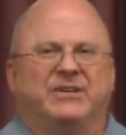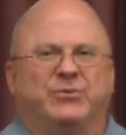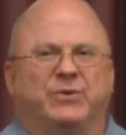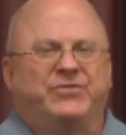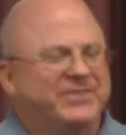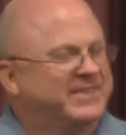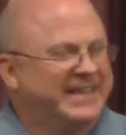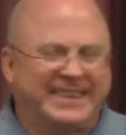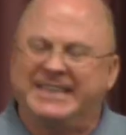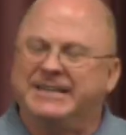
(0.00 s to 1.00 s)
which is
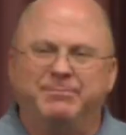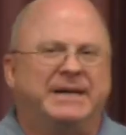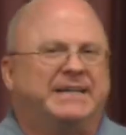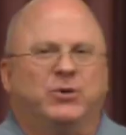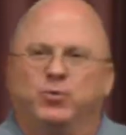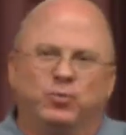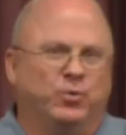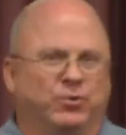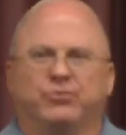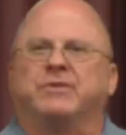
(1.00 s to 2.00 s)
nothing but
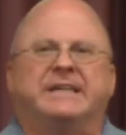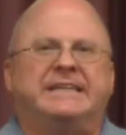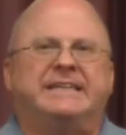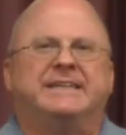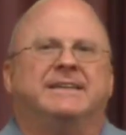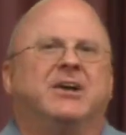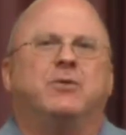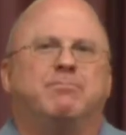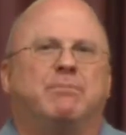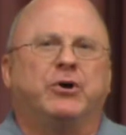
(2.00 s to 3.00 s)
worldly
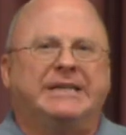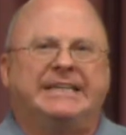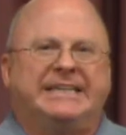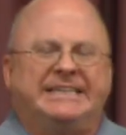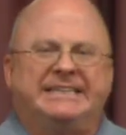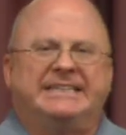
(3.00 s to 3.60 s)
marketing.